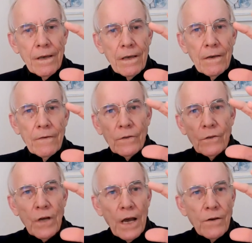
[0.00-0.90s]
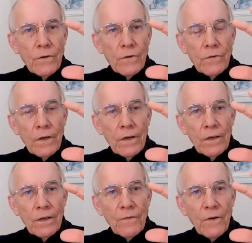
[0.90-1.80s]
You've got the changes in
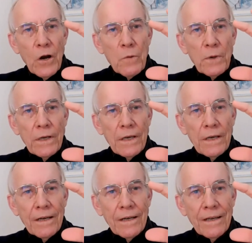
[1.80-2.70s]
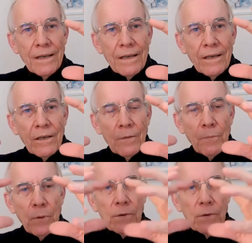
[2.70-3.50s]
the environment here. You put